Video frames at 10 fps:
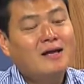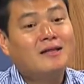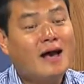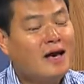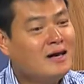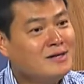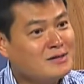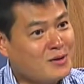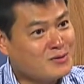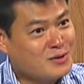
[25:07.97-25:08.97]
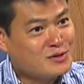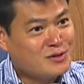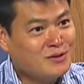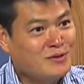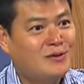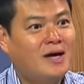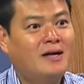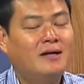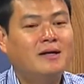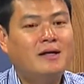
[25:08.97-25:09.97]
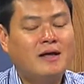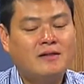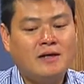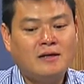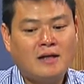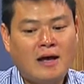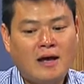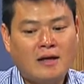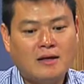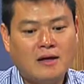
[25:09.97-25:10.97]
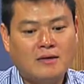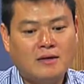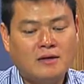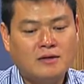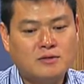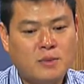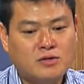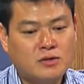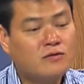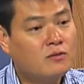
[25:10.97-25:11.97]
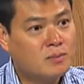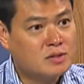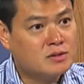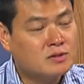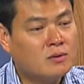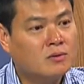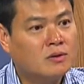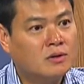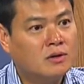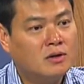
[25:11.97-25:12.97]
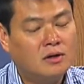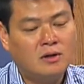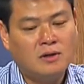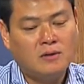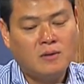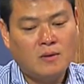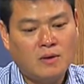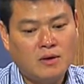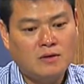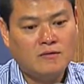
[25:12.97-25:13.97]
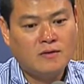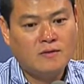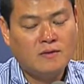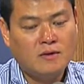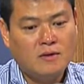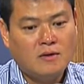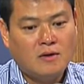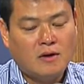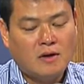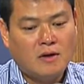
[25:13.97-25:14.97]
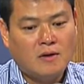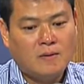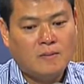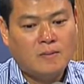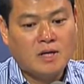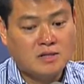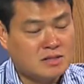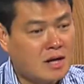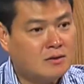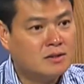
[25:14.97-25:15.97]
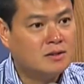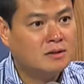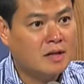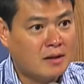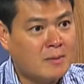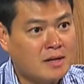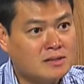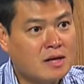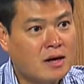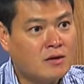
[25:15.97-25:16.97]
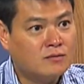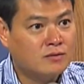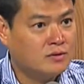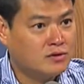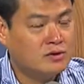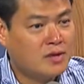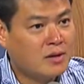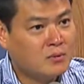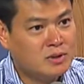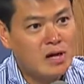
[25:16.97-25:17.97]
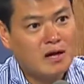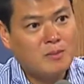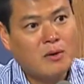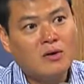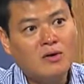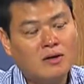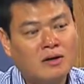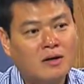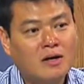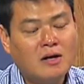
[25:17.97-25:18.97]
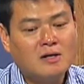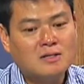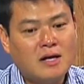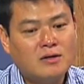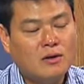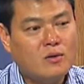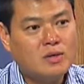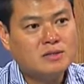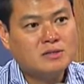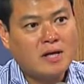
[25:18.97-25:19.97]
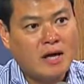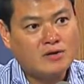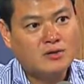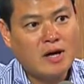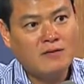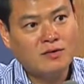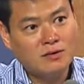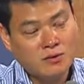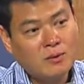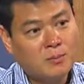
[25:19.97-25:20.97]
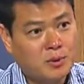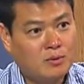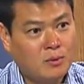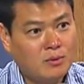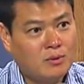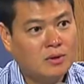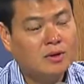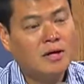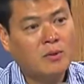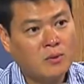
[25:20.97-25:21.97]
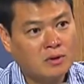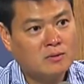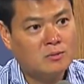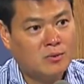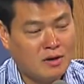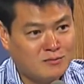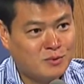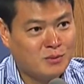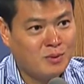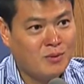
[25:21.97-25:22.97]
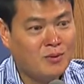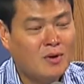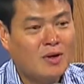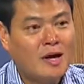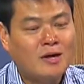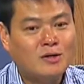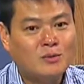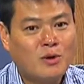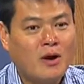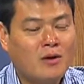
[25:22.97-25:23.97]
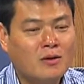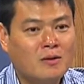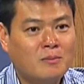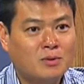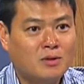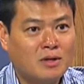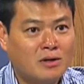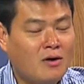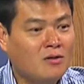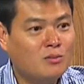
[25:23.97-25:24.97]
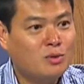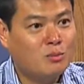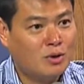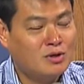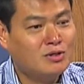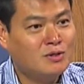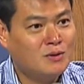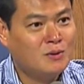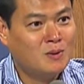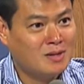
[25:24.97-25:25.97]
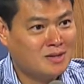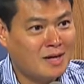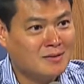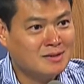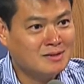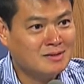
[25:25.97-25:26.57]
That is also true, and I think especially for business owner or even consultant like myself, and just like we talked about earlier, that you always should have a group of people, a network of people. You can call them your personal consultant